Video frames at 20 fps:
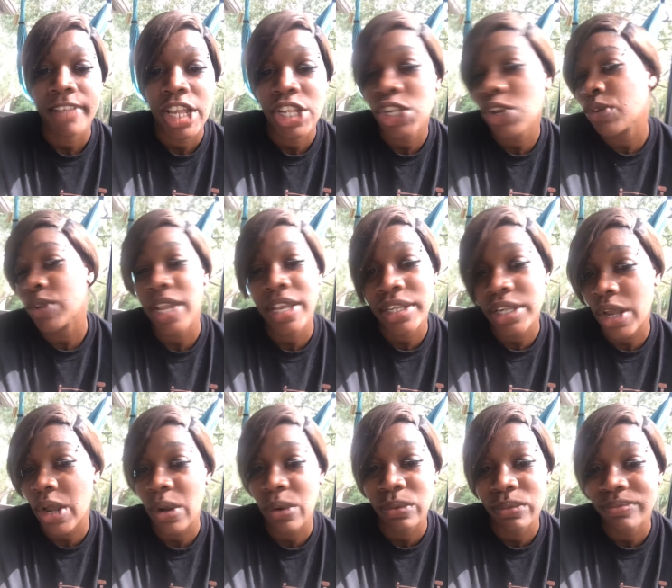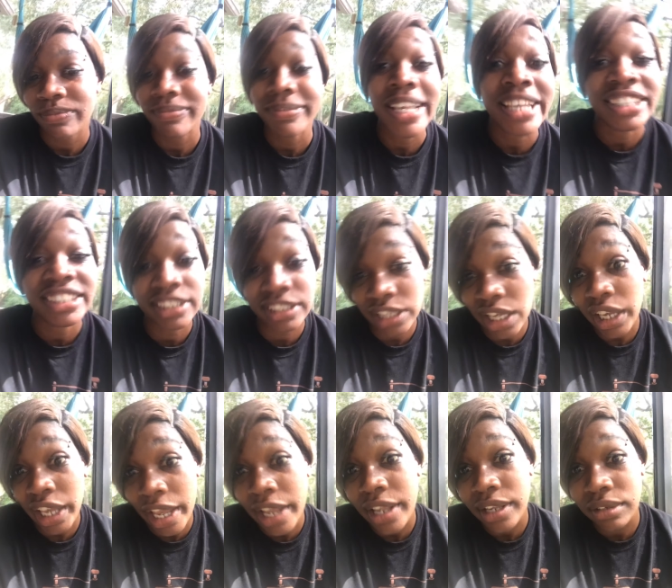No, they don't. They
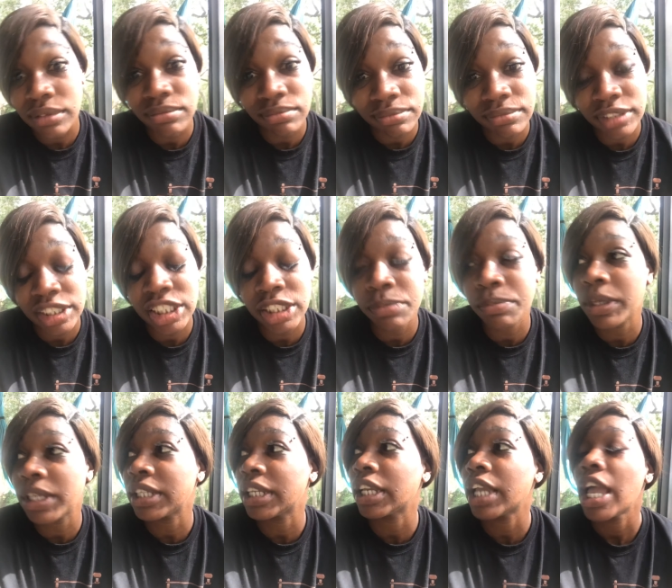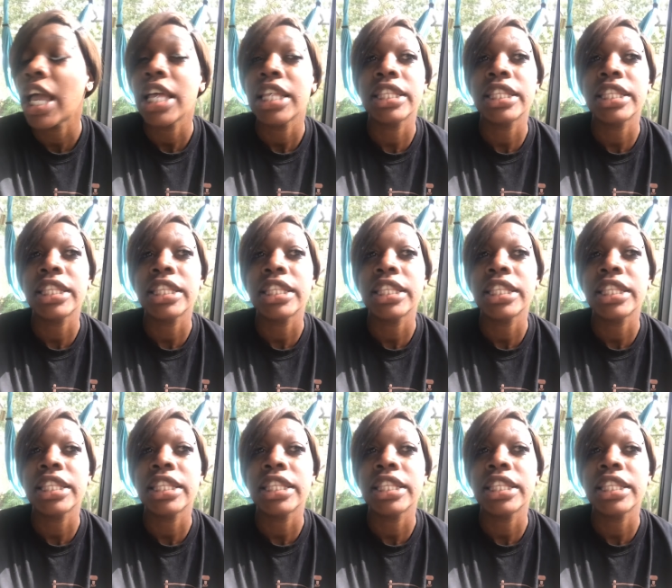suck at spending.